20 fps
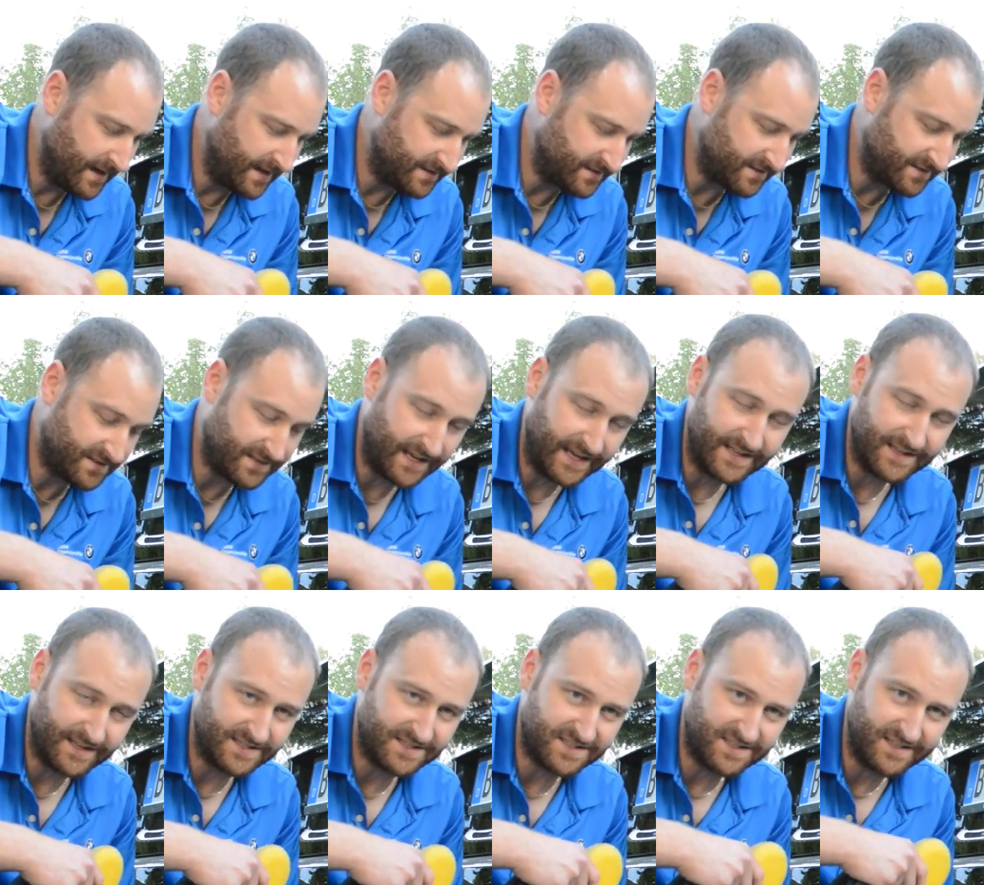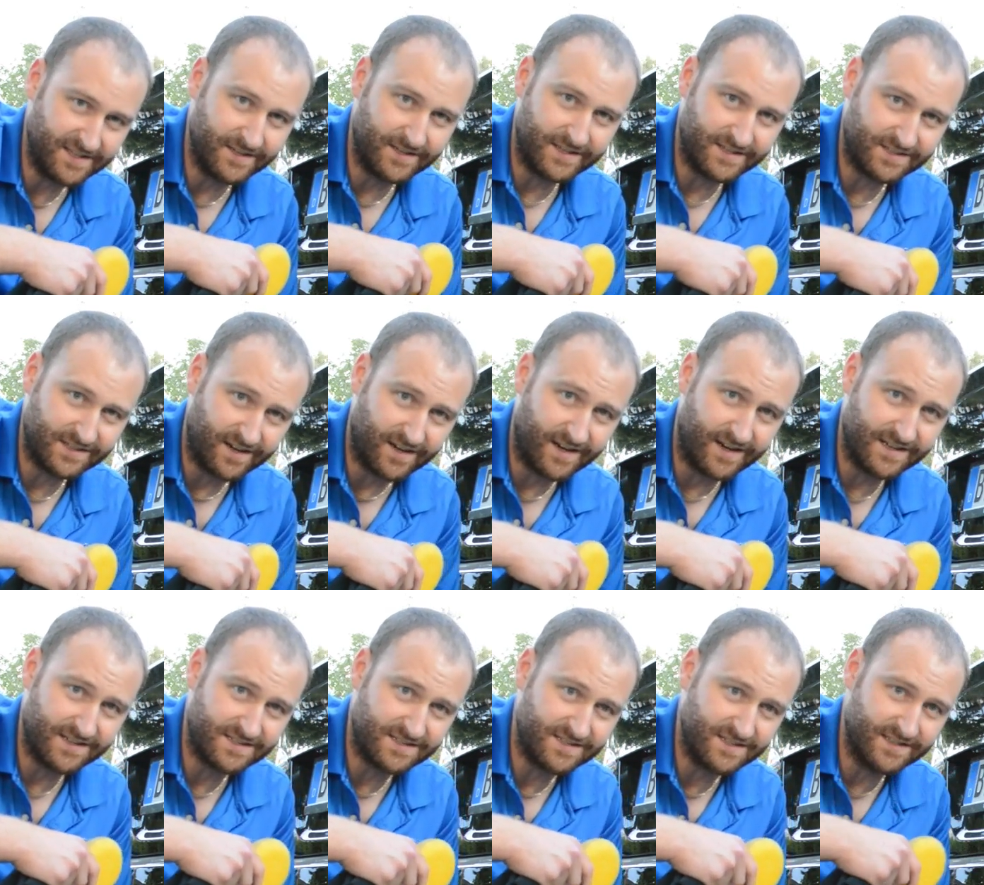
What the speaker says: stainless steel exhaust.